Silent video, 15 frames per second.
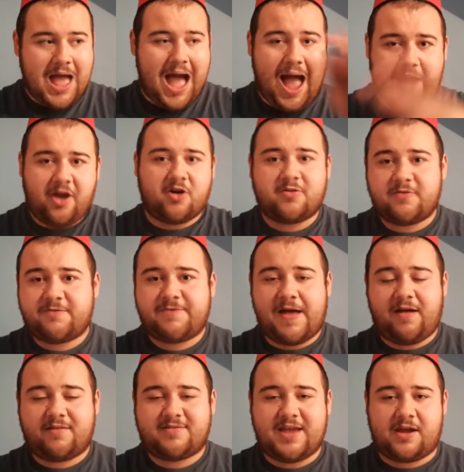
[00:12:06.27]
I own
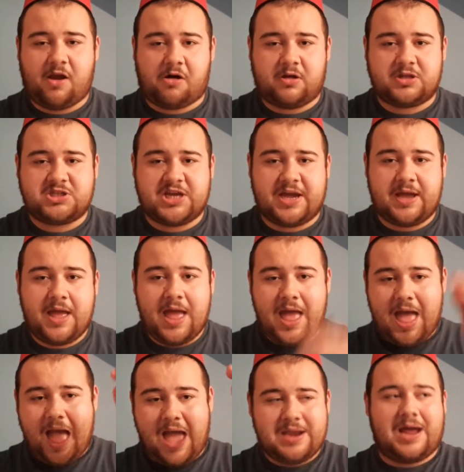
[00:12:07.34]
failed technology
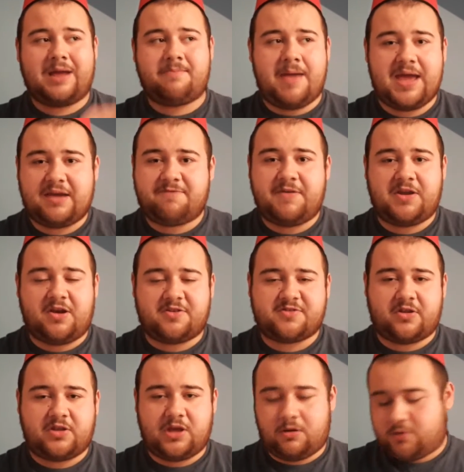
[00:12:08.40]
and I make videos
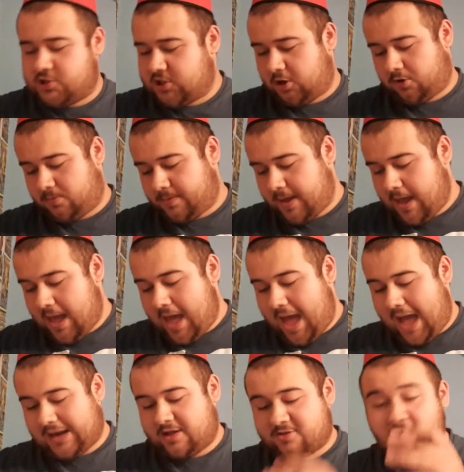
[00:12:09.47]
on YouTube
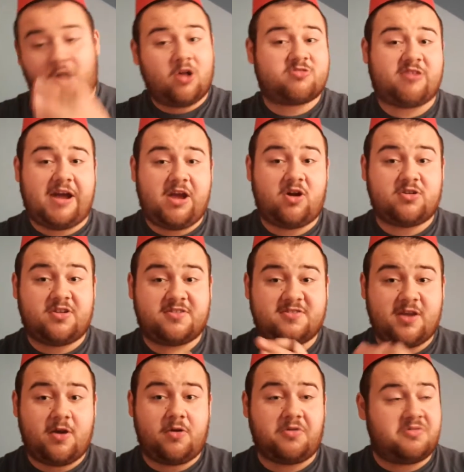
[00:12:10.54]
and I told her I owned a
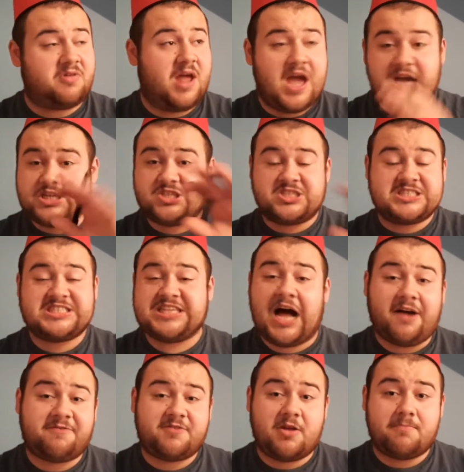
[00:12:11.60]
Zune, she just
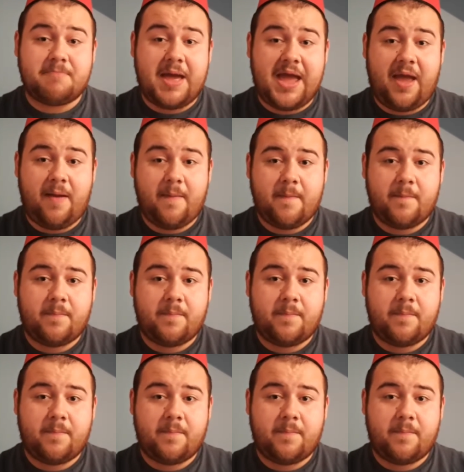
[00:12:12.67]
laughed at me.